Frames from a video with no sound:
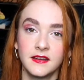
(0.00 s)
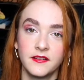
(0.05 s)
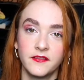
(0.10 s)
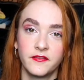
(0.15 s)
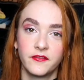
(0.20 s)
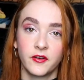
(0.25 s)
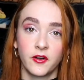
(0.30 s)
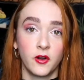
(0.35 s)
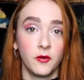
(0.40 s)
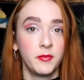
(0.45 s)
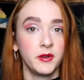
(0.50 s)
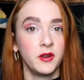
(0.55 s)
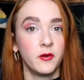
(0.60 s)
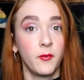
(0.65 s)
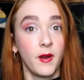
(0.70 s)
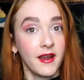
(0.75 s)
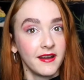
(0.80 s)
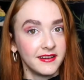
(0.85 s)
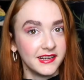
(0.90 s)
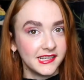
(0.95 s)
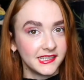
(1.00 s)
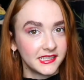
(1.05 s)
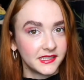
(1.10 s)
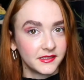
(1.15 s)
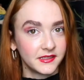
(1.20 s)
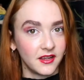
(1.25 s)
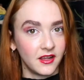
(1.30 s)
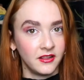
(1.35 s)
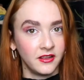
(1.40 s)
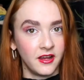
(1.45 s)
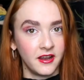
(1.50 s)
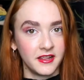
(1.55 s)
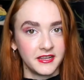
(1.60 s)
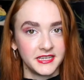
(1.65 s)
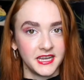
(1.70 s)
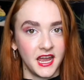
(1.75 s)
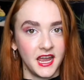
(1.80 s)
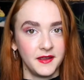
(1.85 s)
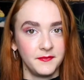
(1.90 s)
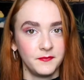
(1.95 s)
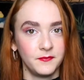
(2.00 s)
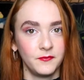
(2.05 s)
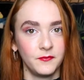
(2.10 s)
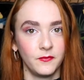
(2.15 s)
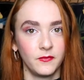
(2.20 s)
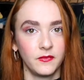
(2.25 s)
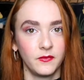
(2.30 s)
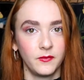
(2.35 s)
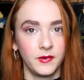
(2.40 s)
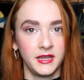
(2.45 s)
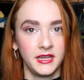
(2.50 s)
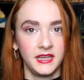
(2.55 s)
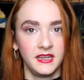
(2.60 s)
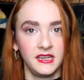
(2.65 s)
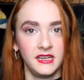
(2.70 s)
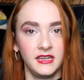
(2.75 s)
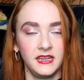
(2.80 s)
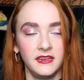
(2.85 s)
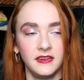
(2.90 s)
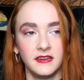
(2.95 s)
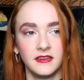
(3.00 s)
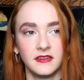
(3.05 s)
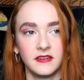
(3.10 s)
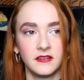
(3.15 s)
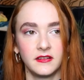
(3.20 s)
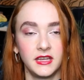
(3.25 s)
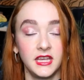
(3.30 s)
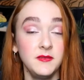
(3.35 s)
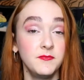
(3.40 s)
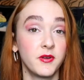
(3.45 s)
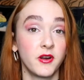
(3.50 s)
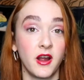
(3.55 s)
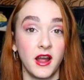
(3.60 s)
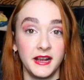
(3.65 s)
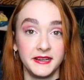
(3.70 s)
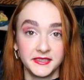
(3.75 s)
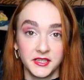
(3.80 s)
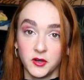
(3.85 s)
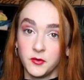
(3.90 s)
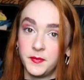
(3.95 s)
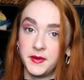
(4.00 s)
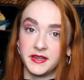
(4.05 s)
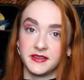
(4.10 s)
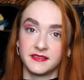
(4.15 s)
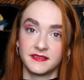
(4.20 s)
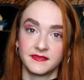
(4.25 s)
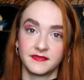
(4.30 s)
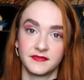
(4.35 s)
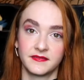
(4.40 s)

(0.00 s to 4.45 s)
For open awareness, a lot of the time we keep our eyes open.